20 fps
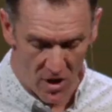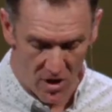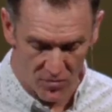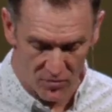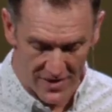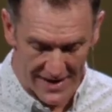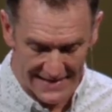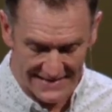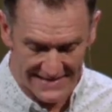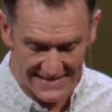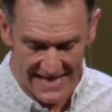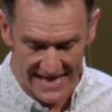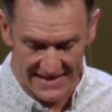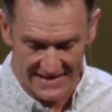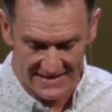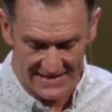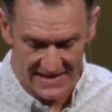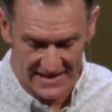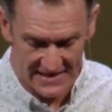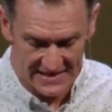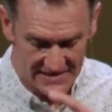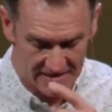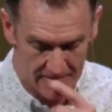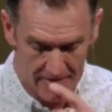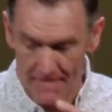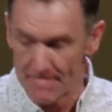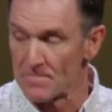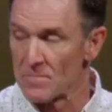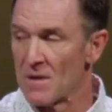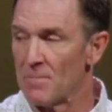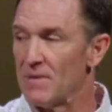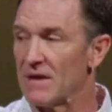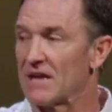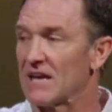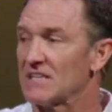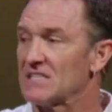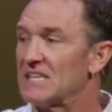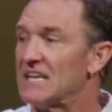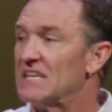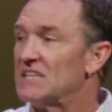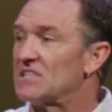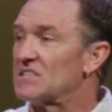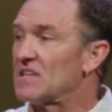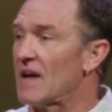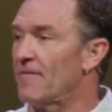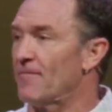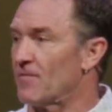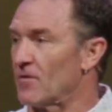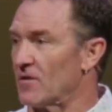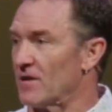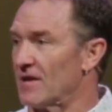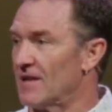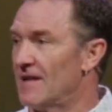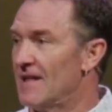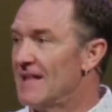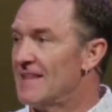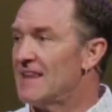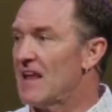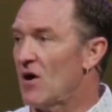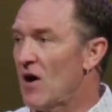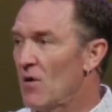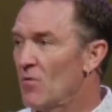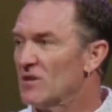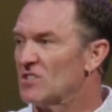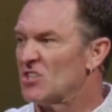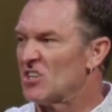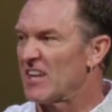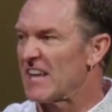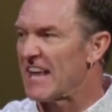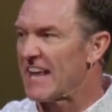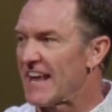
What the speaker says: Paul writes that is this, because he suffered. Now I want you to